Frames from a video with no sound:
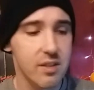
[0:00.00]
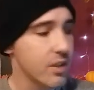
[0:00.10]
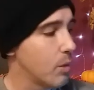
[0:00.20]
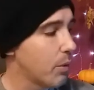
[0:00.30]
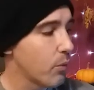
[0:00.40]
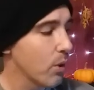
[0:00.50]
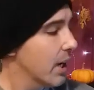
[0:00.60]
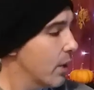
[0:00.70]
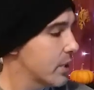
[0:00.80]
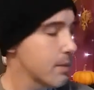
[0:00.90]
So before I
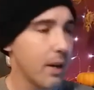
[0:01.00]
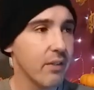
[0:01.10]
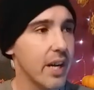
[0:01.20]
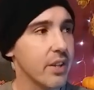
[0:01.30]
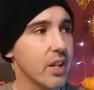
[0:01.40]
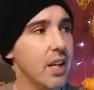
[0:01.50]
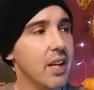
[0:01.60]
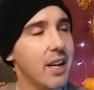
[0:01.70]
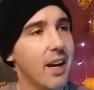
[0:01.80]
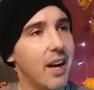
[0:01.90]
go into my rather
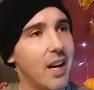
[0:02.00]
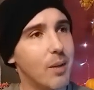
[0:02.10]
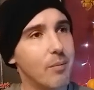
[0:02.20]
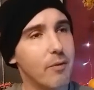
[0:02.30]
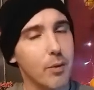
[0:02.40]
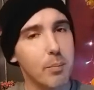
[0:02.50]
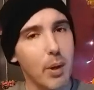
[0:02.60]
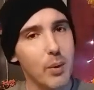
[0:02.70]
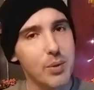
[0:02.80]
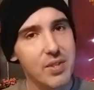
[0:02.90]
Um,
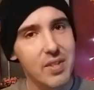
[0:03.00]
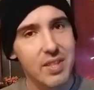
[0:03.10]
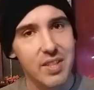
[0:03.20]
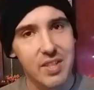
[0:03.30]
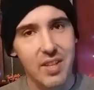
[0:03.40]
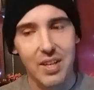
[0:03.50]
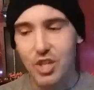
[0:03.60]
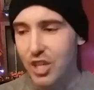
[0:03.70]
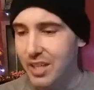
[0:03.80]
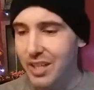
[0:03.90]
verbose
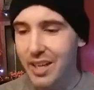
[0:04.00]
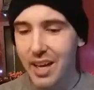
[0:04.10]
discussion.